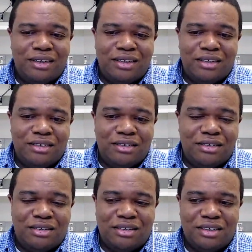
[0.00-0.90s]

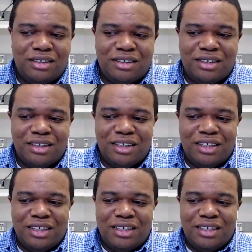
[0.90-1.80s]
is
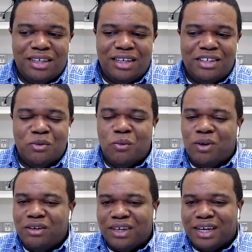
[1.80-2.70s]
it's
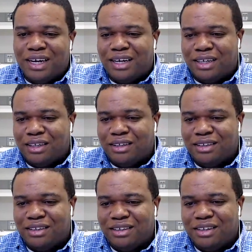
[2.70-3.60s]
one of a kind.